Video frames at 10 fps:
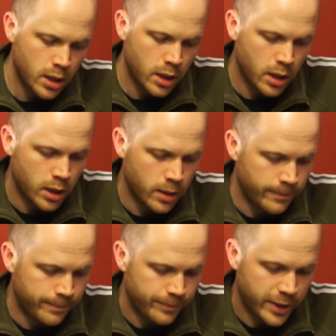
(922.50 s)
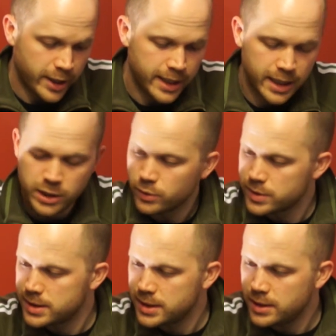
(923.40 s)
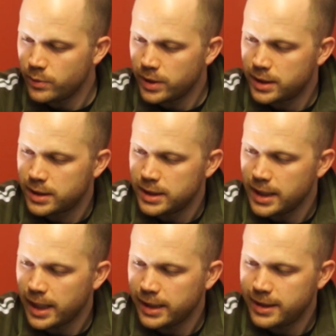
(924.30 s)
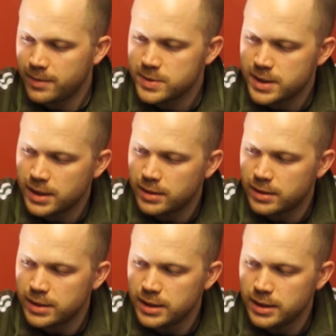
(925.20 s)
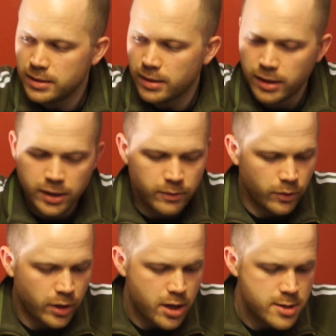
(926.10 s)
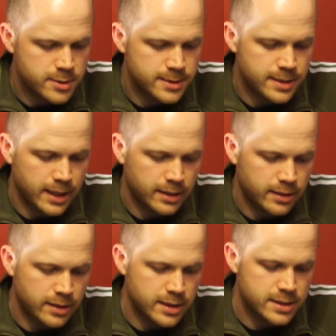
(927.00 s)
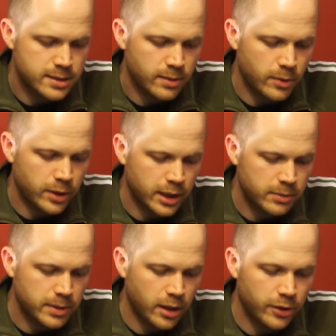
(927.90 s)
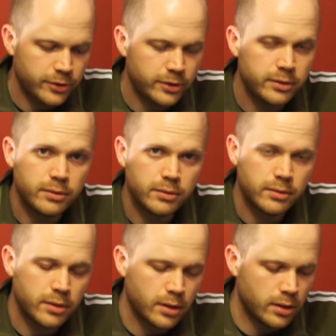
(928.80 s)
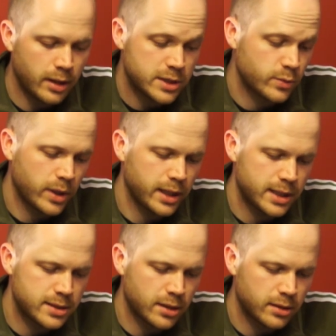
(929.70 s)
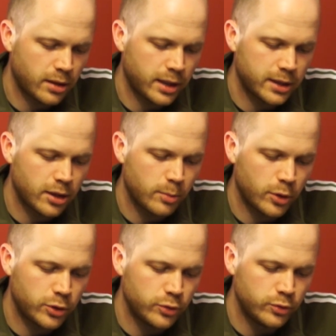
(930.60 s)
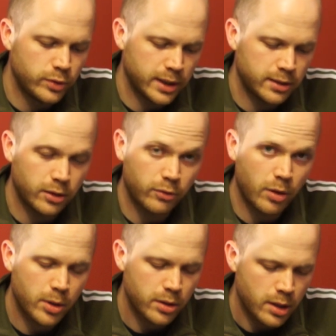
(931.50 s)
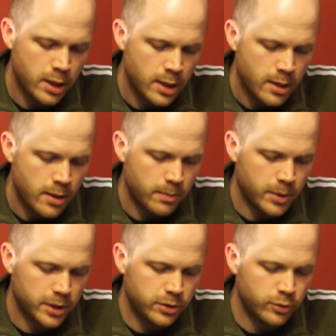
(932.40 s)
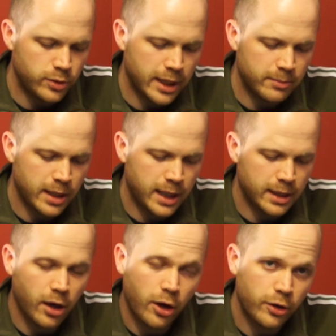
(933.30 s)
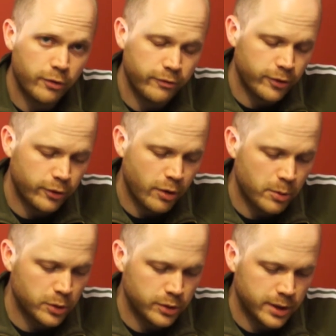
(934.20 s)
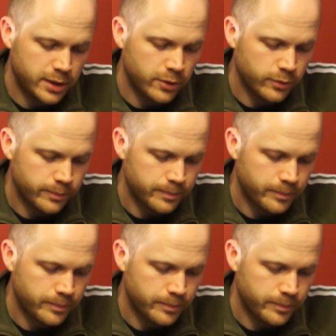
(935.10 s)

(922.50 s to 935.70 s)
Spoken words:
Again, you'll see with the items and the hero cards that this number can be altered, as well as the target number to hit the grubber, but you can make it harder for the grubber to hit you.